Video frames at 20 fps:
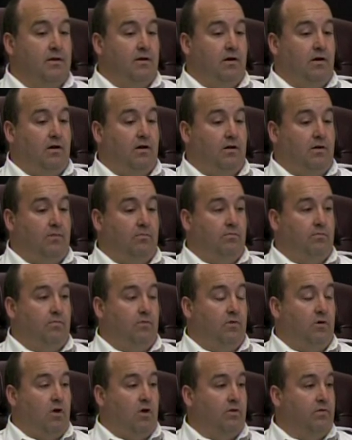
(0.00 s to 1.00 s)

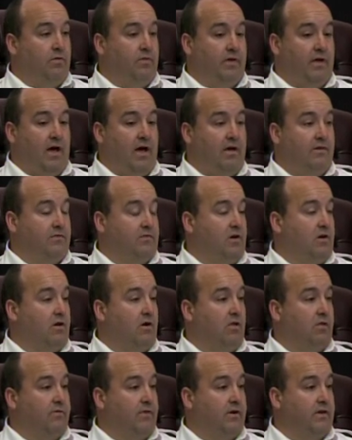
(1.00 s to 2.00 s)
All of the guys got
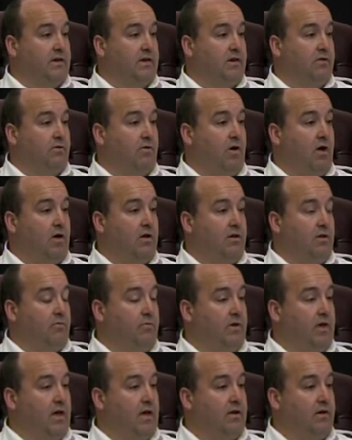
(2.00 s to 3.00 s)
all of our gear on, and
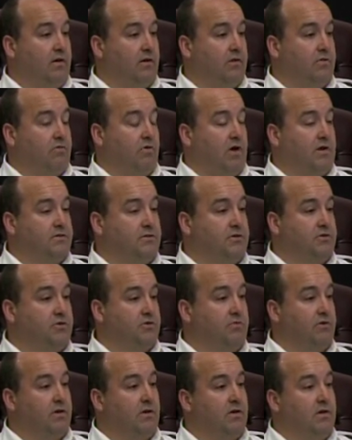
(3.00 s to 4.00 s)
we had to cross the
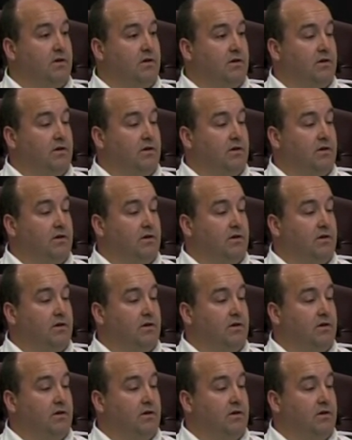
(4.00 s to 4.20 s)
street